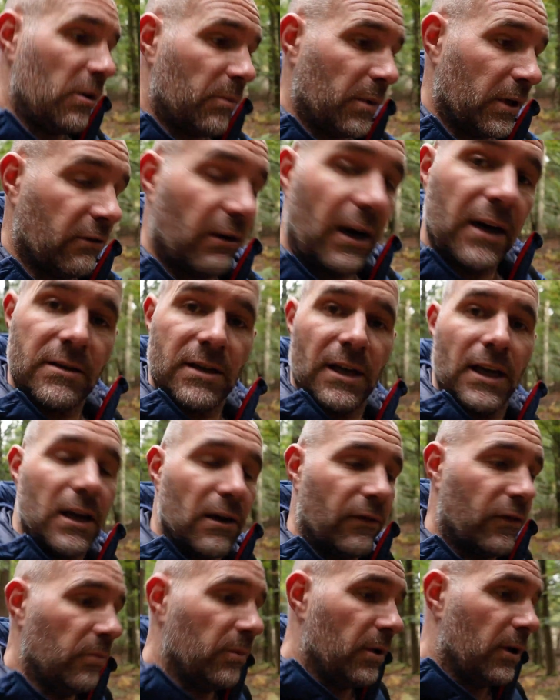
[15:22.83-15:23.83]
It'd be great to
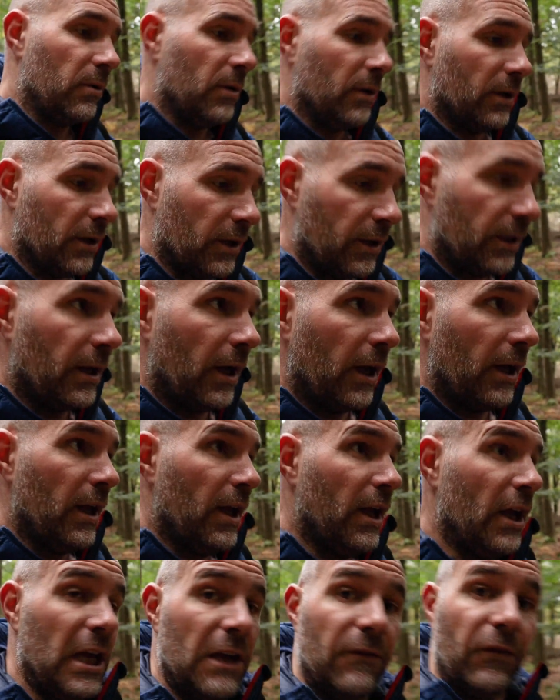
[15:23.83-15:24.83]
hear from you, and
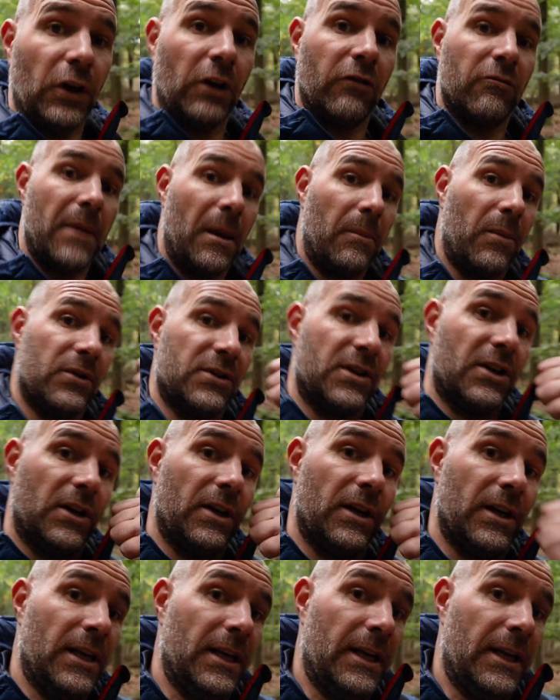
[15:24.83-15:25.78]
if you could remember to